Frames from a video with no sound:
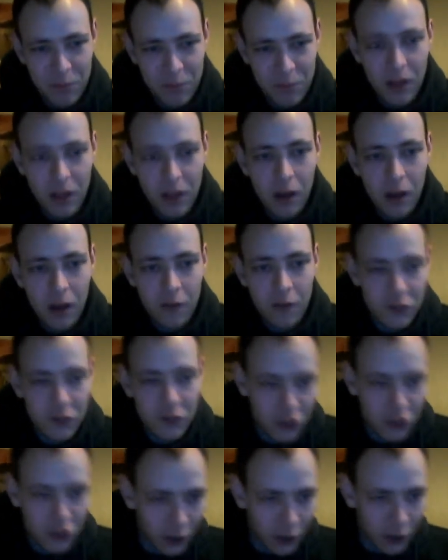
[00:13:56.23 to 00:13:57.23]
Nerve,
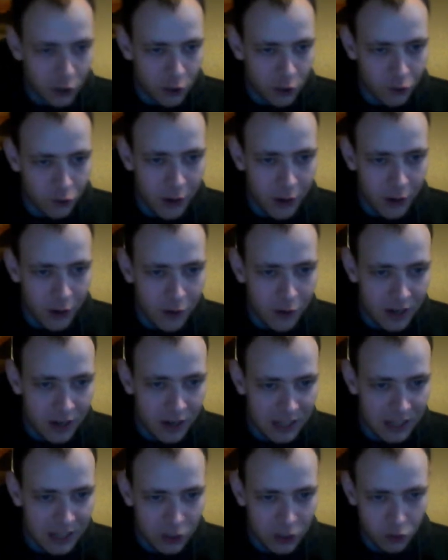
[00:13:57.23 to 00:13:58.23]
Saw You Drown,
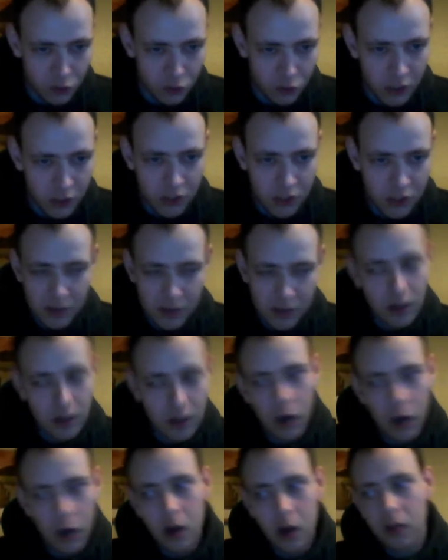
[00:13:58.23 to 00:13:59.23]
Distrust,
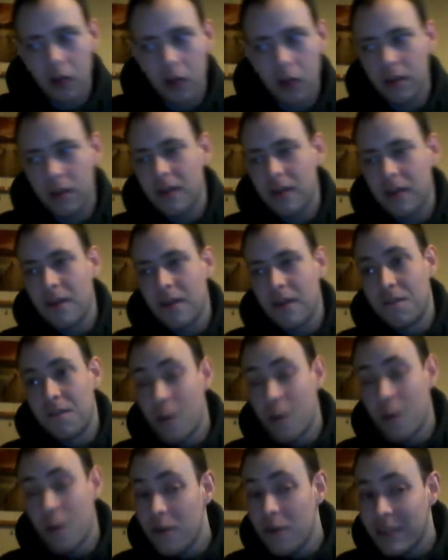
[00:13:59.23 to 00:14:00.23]
all
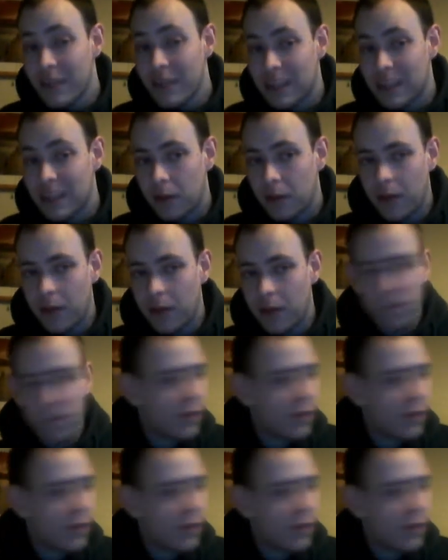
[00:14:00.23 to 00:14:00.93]
very, very similar,